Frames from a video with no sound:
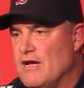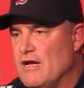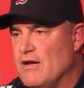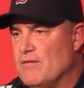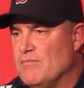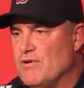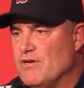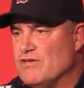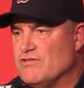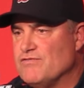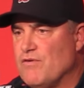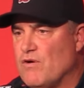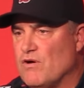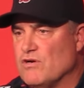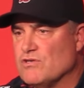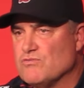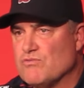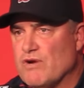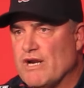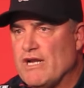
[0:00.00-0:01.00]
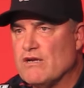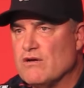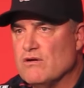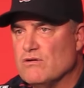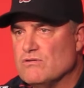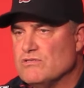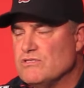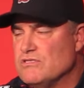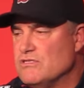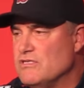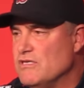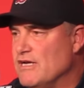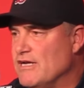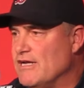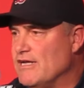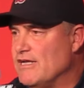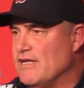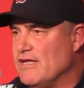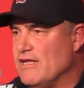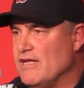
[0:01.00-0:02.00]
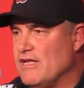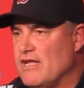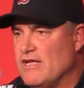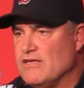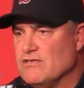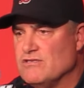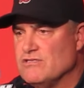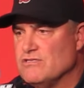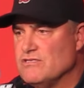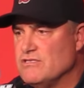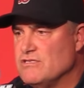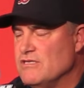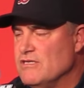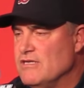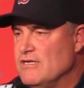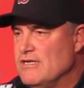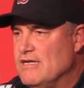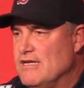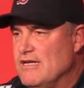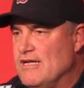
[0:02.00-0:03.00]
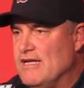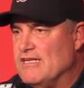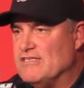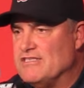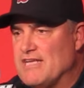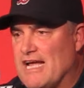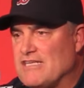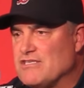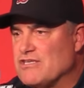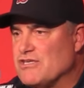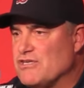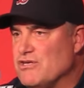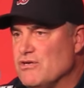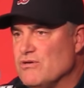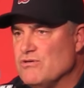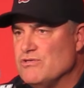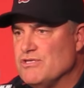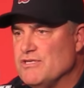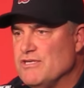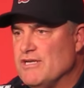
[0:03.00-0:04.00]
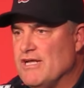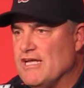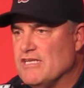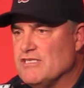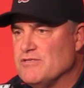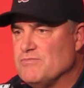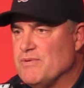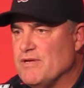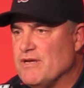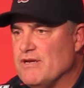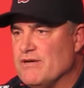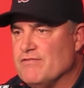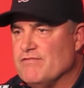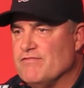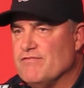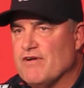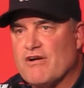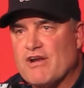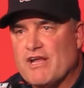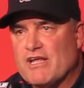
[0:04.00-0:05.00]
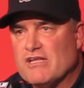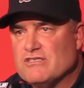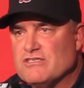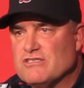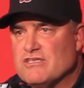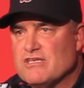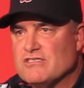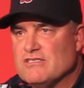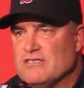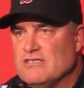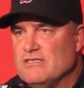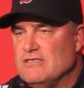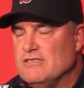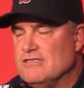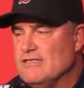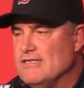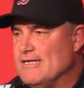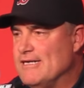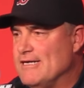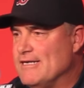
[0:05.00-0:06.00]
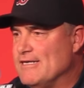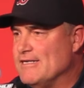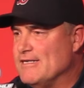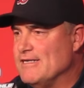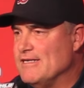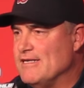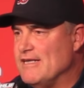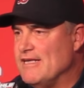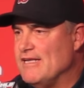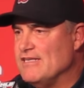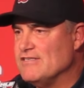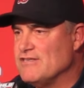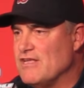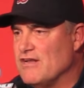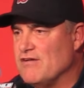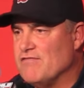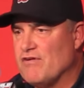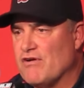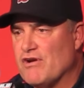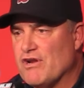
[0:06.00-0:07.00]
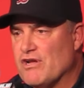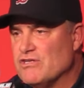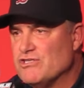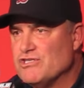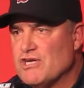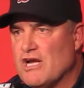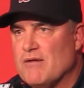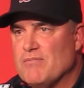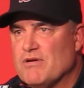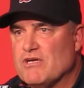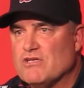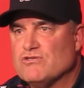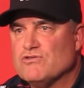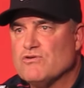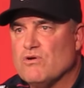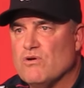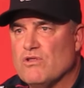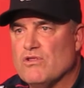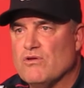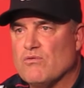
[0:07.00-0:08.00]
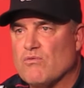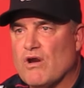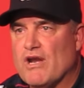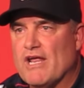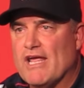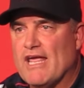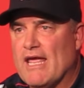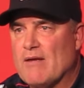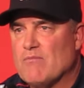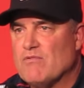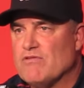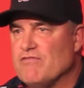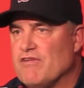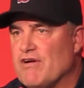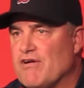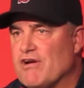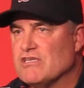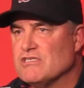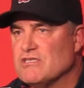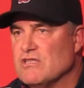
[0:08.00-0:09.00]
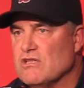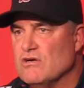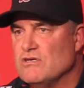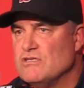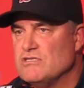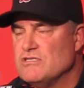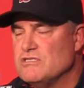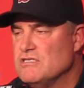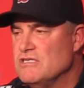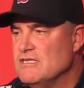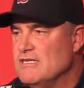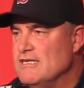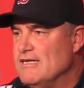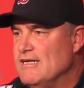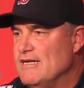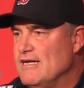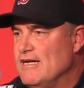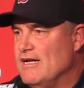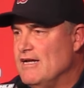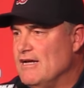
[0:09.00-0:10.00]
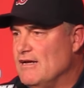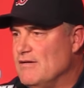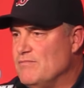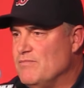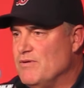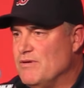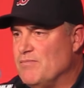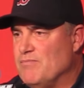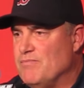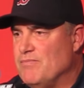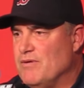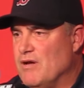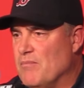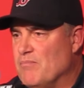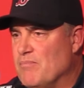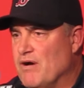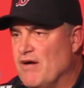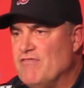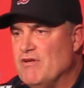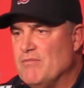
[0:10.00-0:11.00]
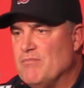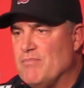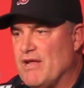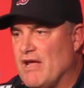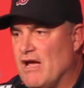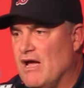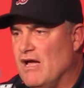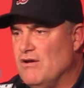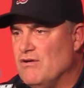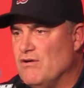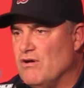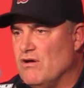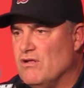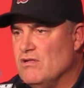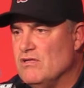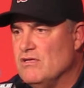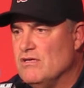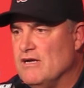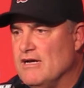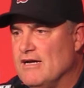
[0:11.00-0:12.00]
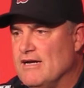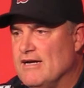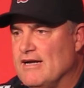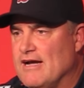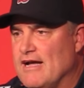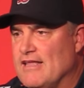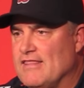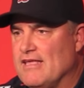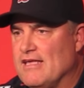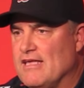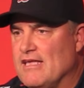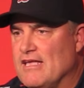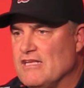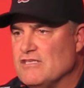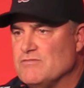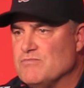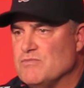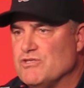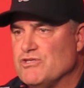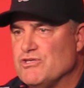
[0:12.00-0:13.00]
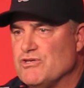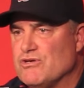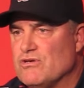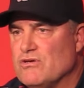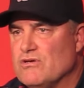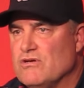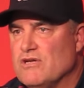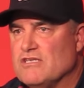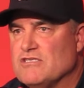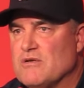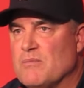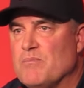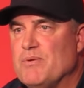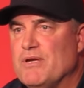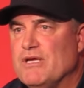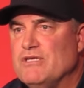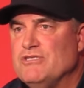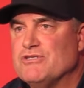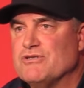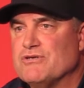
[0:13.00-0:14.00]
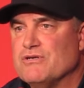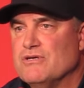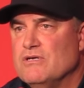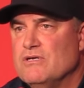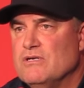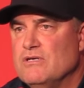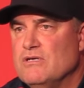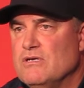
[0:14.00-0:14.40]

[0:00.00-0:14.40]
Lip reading: But as far as Rick goes, his execution has been very consistent. He's done a very good job in controlling the running game with various looks. But above and beyond all, I think he's matured as a pitcher